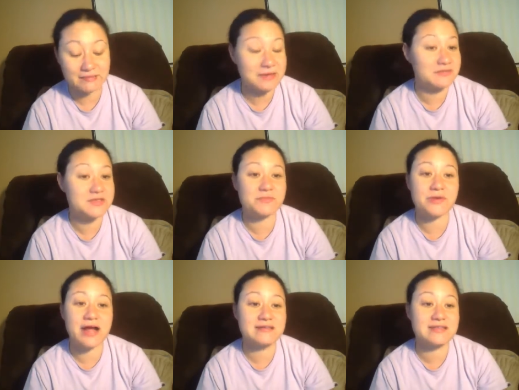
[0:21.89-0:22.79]
I'm even
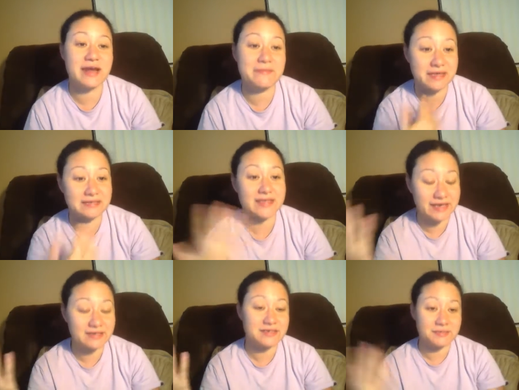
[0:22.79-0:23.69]
surprised that I
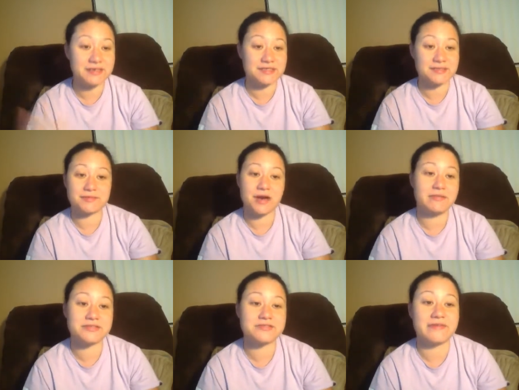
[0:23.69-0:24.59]
maintained as many subscribers